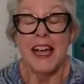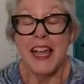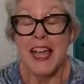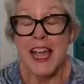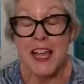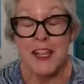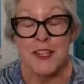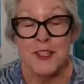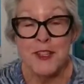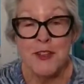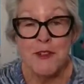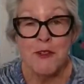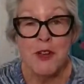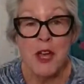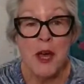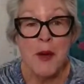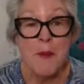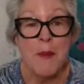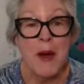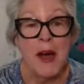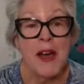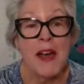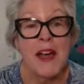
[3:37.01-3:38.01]
as you
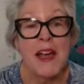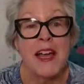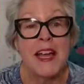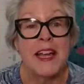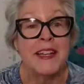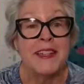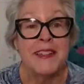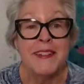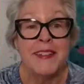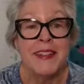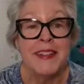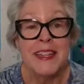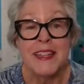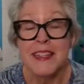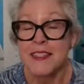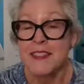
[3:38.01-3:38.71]
come on,